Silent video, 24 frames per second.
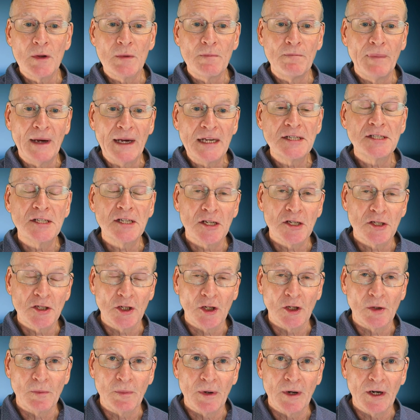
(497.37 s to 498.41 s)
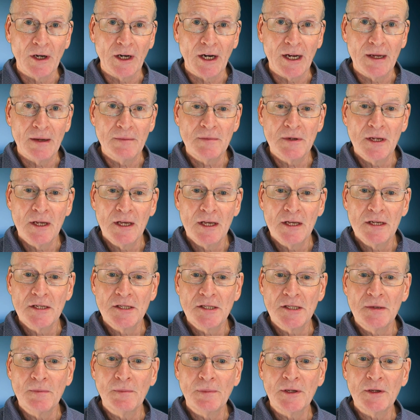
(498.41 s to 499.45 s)
basic shell program
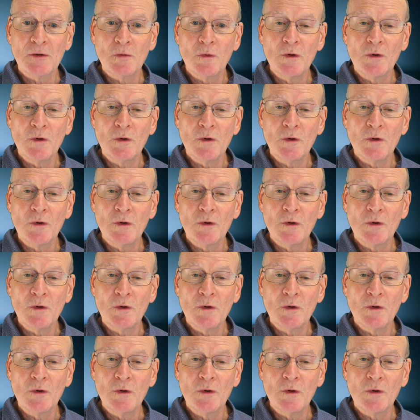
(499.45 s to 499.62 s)
simply